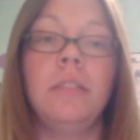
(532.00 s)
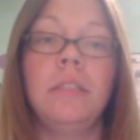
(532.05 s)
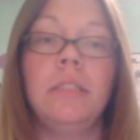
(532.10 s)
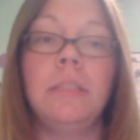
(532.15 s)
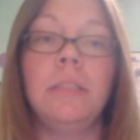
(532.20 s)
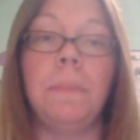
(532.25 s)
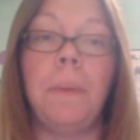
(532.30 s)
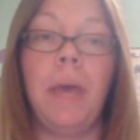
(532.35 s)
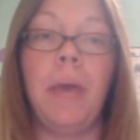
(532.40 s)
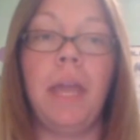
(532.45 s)

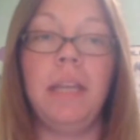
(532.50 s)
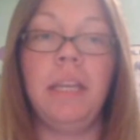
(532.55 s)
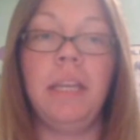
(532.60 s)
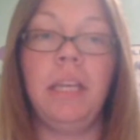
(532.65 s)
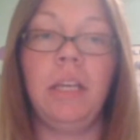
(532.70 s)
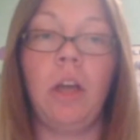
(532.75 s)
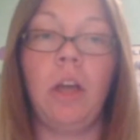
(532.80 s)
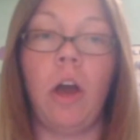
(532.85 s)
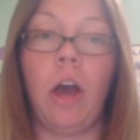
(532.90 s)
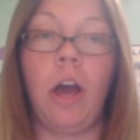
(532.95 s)

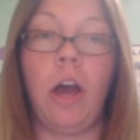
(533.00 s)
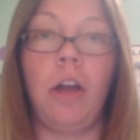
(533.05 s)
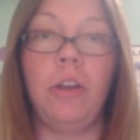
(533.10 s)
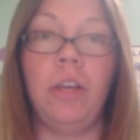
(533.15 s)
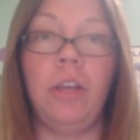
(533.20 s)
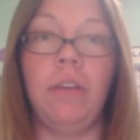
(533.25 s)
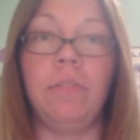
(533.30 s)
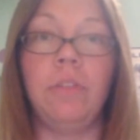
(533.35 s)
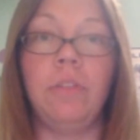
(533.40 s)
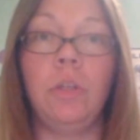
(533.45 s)
Depending
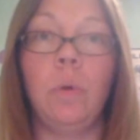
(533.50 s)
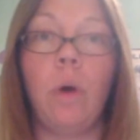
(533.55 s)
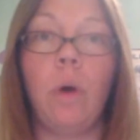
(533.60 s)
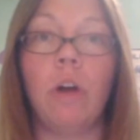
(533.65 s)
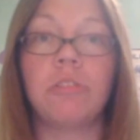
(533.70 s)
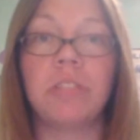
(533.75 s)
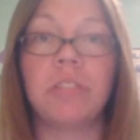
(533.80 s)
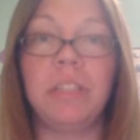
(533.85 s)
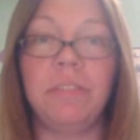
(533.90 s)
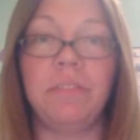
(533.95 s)
on if you
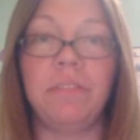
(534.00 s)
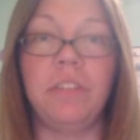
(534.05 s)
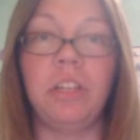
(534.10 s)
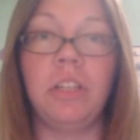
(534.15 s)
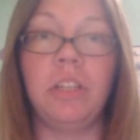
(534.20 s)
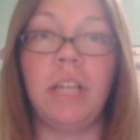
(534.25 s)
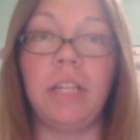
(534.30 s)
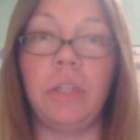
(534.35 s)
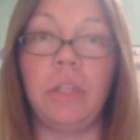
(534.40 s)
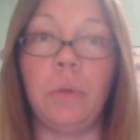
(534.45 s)
already
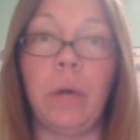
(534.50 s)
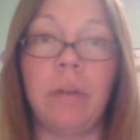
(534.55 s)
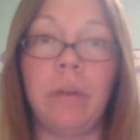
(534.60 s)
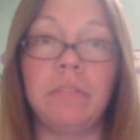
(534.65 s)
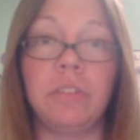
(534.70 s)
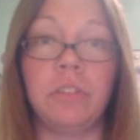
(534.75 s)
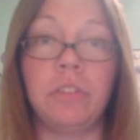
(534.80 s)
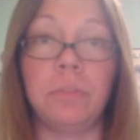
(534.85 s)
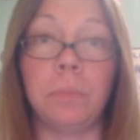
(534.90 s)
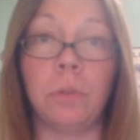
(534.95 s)
feel like you have
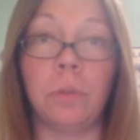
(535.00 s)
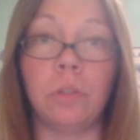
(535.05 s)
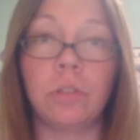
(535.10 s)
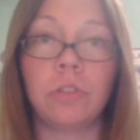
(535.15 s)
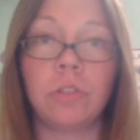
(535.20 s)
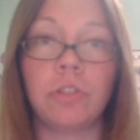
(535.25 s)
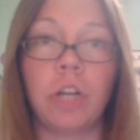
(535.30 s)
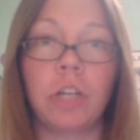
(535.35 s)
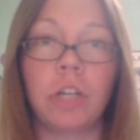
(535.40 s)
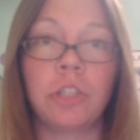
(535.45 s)
a
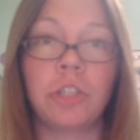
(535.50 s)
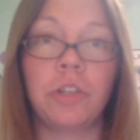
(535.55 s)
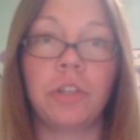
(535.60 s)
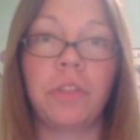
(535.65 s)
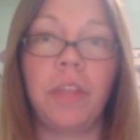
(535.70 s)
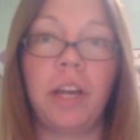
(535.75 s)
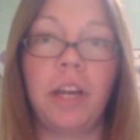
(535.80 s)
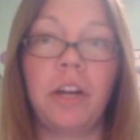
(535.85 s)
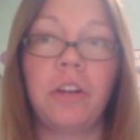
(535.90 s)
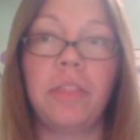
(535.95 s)
support
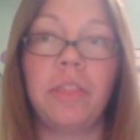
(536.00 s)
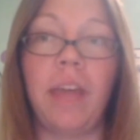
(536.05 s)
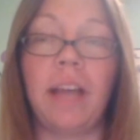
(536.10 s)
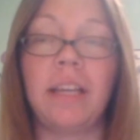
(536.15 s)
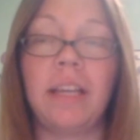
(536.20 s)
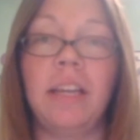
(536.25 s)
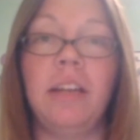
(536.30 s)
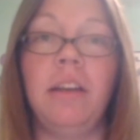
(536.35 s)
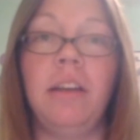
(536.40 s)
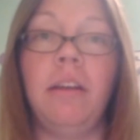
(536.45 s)
structure there,
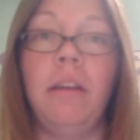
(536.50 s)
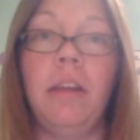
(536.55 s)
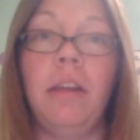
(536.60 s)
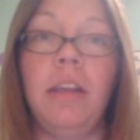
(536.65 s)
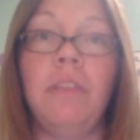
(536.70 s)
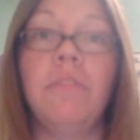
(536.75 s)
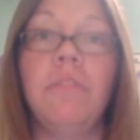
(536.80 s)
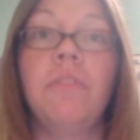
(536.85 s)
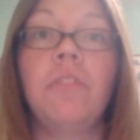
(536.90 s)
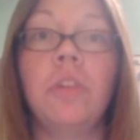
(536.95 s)
that can
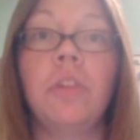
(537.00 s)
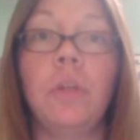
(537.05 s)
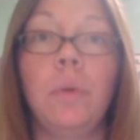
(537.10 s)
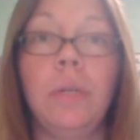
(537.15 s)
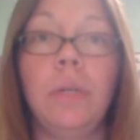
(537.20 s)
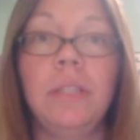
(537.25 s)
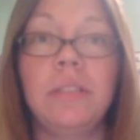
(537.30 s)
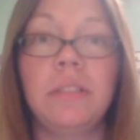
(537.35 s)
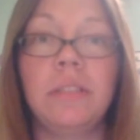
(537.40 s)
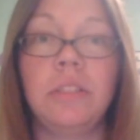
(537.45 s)

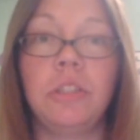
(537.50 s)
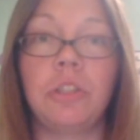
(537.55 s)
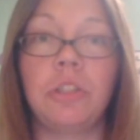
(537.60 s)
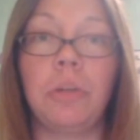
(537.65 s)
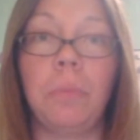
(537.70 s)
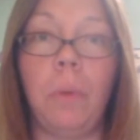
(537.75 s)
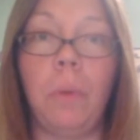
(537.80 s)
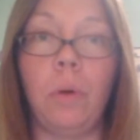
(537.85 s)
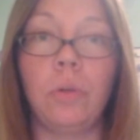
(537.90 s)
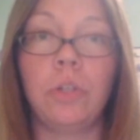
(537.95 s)
influence your
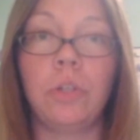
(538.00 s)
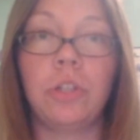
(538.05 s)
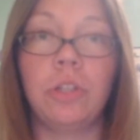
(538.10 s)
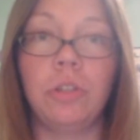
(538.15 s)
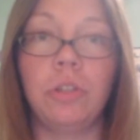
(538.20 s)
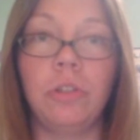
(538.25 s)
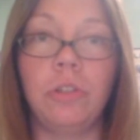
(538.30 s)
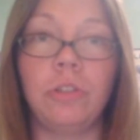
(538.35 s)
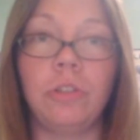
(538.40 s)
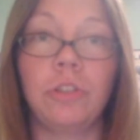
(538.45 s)

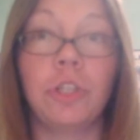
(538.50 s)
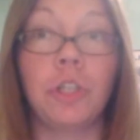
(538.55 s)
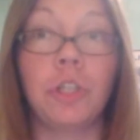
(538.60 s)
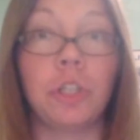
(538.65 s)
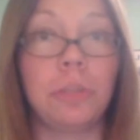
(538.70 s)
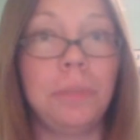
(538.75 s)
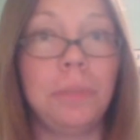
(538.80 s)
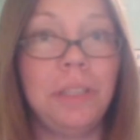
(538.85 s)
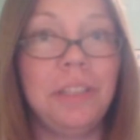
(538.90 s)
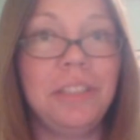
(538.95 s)
emotional
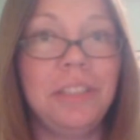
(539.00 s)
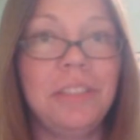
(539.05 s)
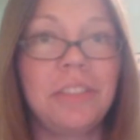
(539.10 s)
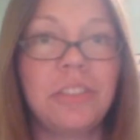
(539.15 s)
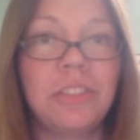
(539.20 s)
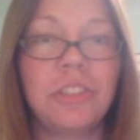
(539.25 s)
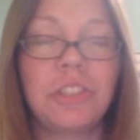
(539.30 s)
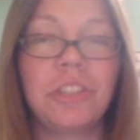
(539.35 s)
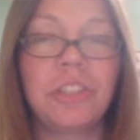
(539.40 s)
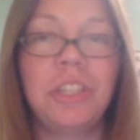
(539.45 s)

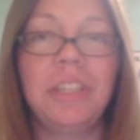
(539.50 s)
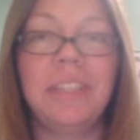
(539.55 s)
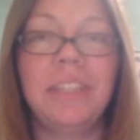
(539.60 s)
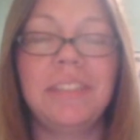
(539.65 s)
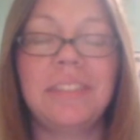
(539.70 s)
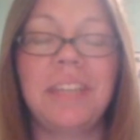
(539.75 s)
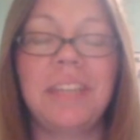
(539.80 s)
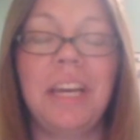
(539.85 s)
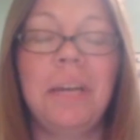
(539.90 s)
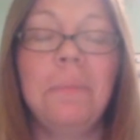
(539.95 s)
turbulence during
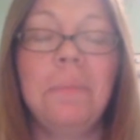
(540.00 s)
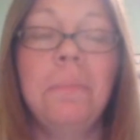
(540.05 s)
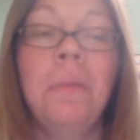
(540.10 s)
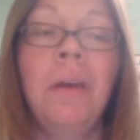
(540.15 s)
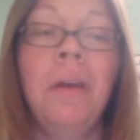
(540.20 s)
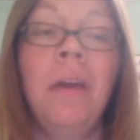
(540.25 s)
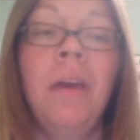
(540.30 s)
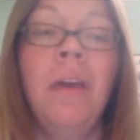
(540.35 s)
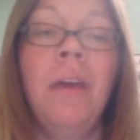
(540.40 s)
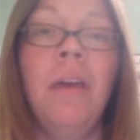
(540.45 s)
this time.
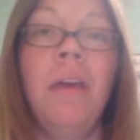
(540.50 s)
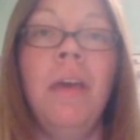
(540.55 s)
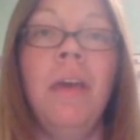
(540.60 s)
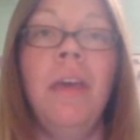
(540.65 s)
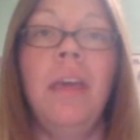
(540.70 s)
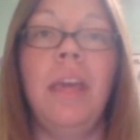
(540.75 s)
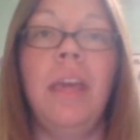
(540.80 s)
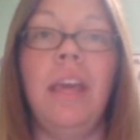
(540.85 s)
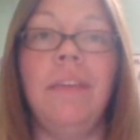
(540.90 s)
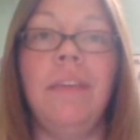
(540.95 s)

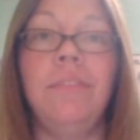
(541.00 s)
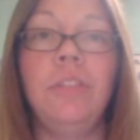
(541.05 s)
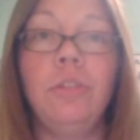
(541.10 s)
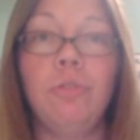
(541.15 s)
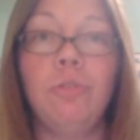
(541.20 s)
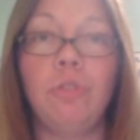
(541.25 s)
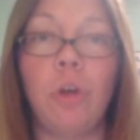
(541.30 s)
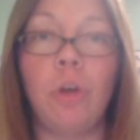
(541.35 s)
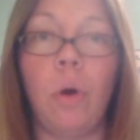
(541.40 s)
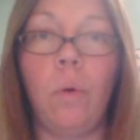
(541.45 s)
If
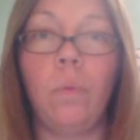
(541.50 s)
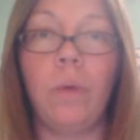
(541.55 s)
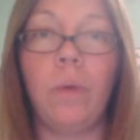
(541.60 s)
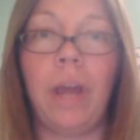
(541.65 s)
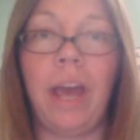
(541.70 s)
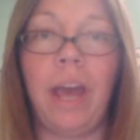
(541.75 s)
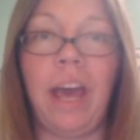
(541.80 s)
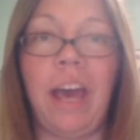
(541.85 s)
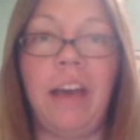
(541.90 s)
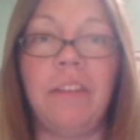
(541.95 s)
you don't
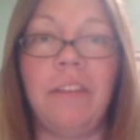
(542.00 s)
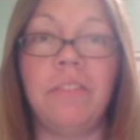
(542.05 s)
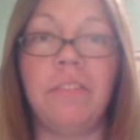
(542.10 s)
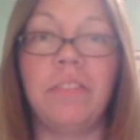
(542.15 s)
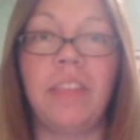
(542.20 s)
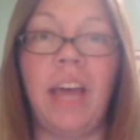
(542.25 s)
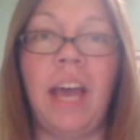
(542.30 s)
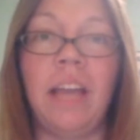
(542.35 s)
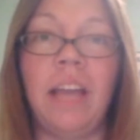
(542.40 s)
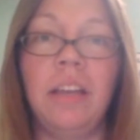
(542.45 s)
have
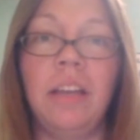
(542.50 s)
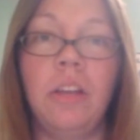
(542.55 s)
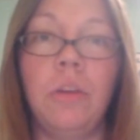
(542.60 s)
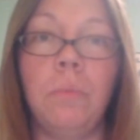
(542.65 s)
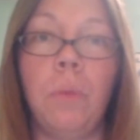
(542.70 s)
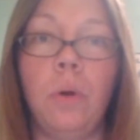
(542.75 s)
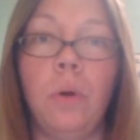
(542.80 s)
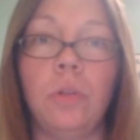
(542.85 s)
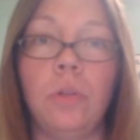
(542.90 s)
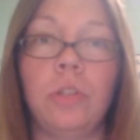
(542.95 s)
that
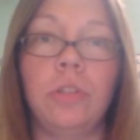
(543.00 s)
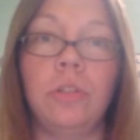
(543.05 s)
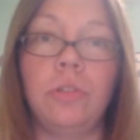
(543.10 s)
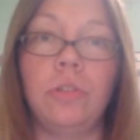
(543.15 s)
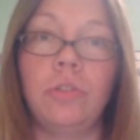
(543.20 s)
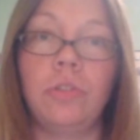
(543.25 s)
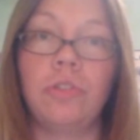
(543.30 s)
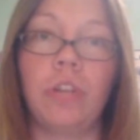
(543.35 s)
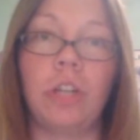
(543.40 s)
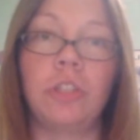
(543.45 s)

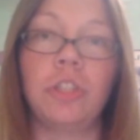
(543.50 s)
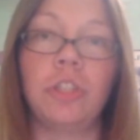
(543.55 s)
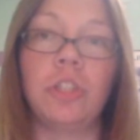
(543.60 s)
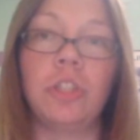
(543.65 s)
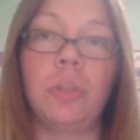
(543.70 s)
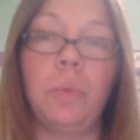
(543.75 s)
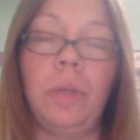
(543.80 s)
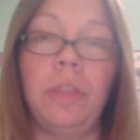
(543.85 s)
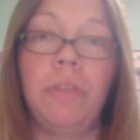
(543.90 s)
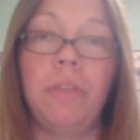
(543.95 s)
emotional structure with